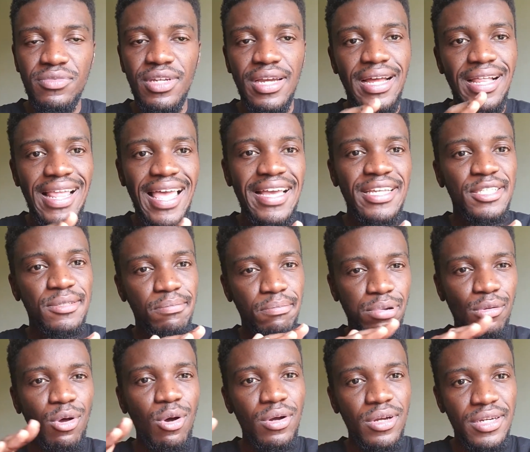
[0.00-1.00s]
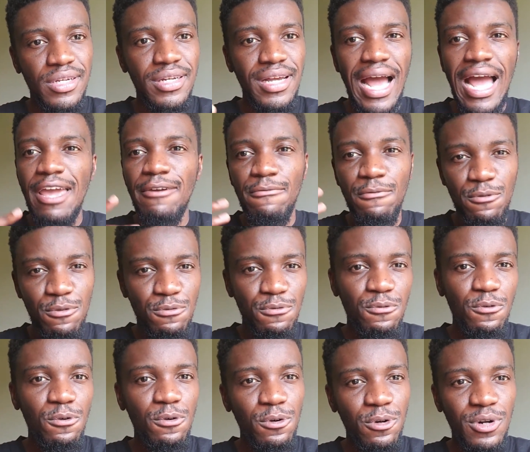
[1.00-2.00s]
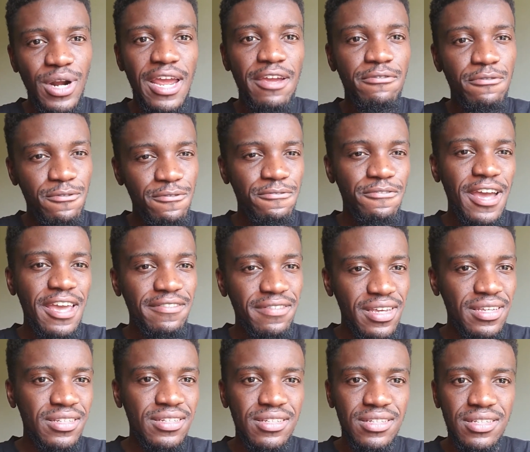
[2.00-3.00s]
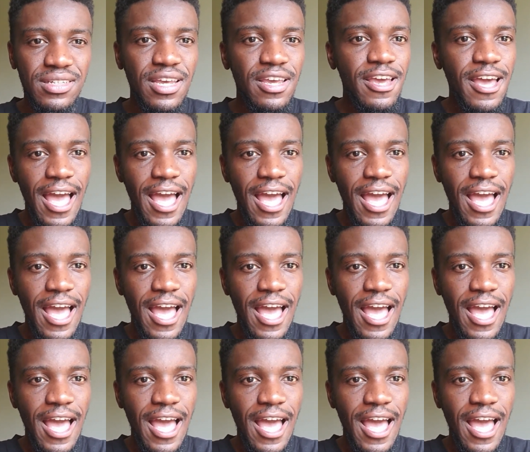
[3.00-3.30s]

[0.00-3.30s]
glass block iPhone 4, iPhone 5S,